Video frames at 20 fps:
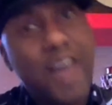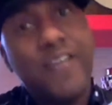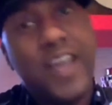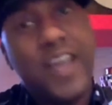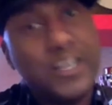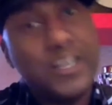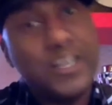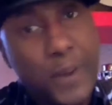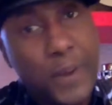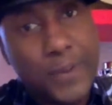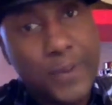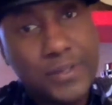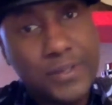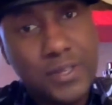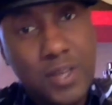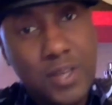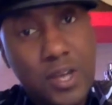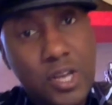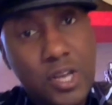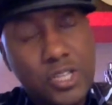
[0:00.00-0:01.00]
have
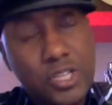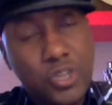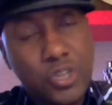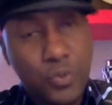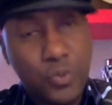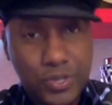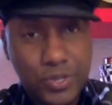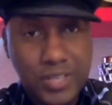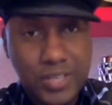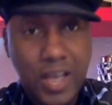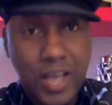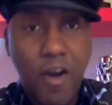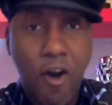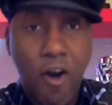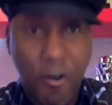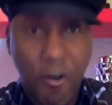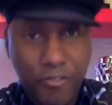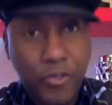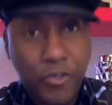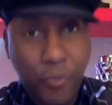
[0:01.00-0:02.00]
experts. So when you say
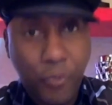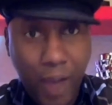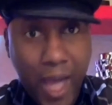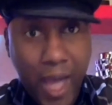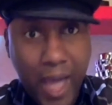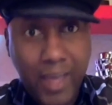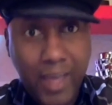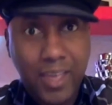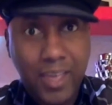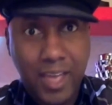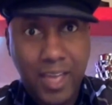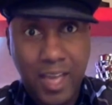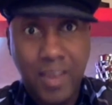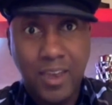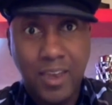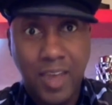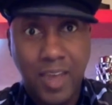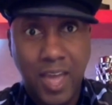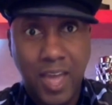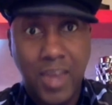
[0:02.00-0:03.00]
off the rack
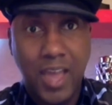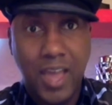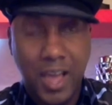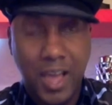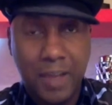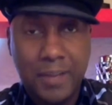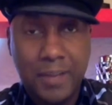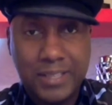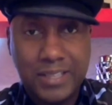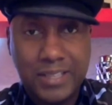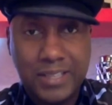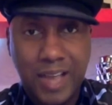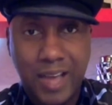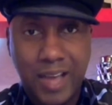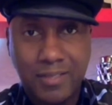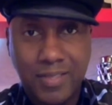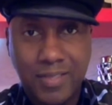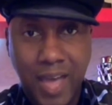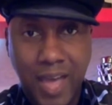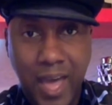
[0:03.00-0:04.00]
and elements
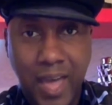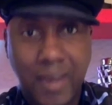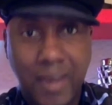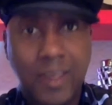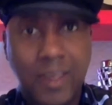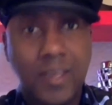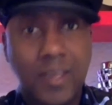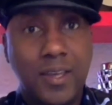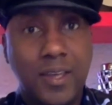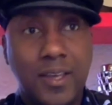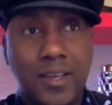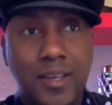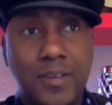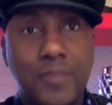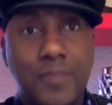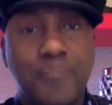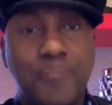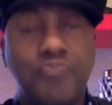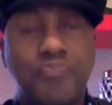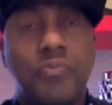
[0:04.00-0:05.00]
like that,
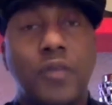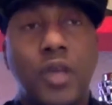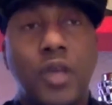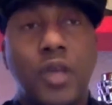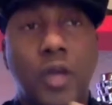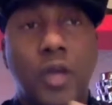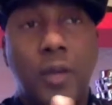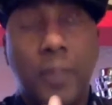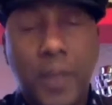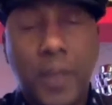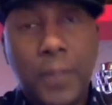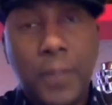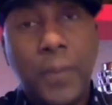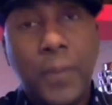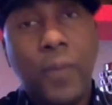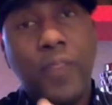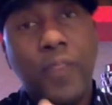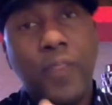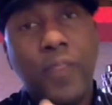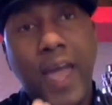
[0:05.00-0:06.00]

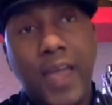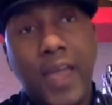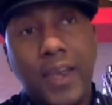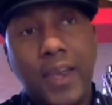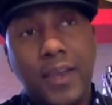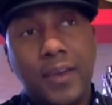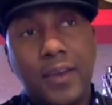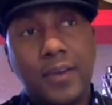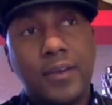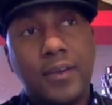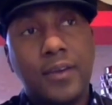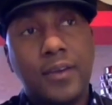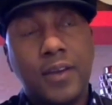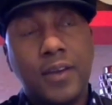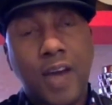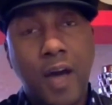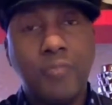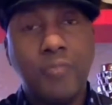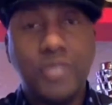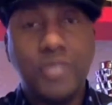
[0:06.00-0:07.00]
people that
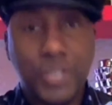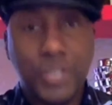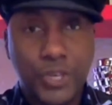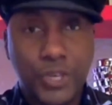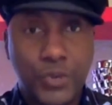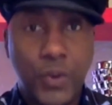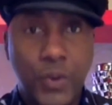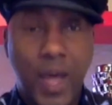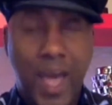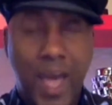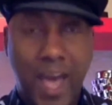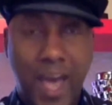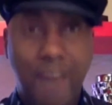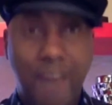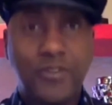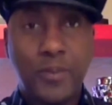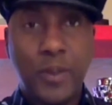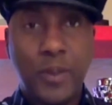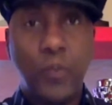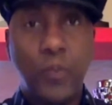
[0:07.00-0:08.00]
come to you
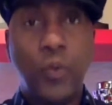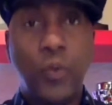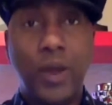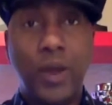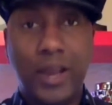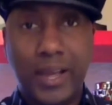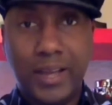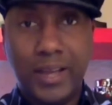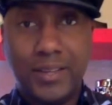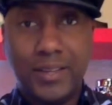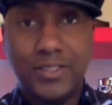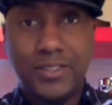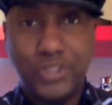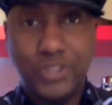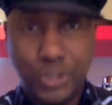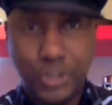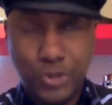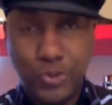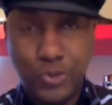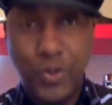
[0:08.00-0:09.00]
have to be willing
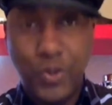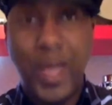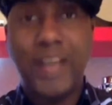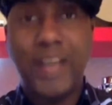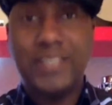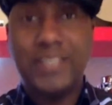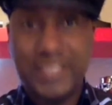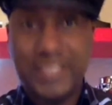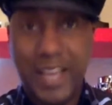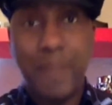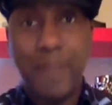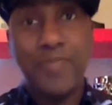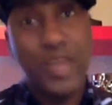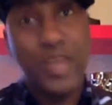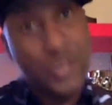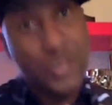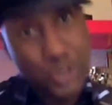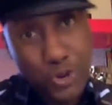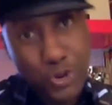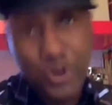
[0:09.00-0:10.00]
to accept
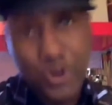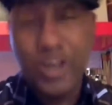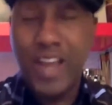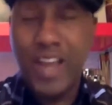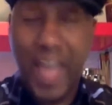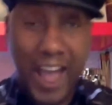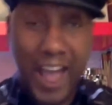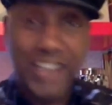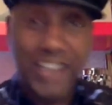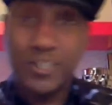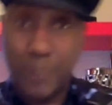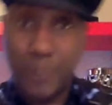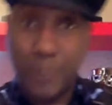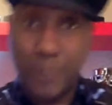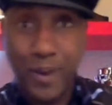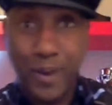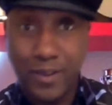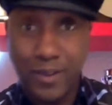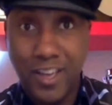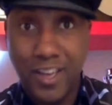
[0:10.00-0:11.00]
that you're an
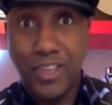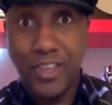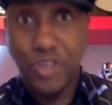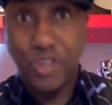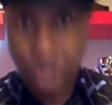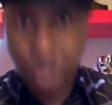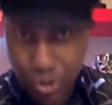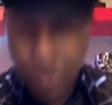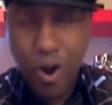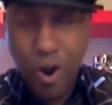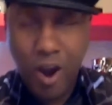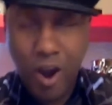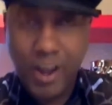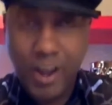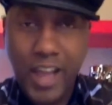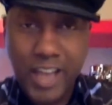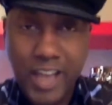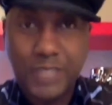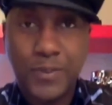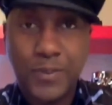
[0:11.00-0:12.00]
expert. You are
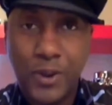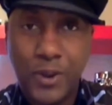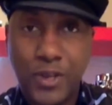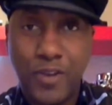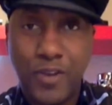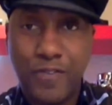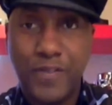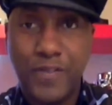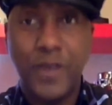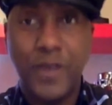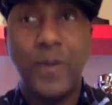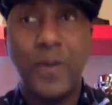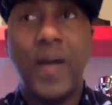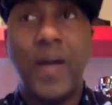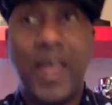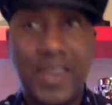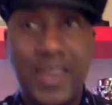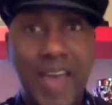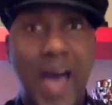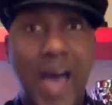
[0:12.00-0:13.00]
an expert in your field,
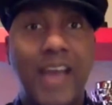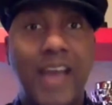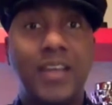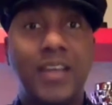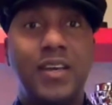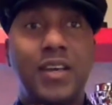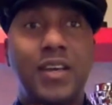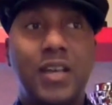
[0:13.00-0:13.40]
and not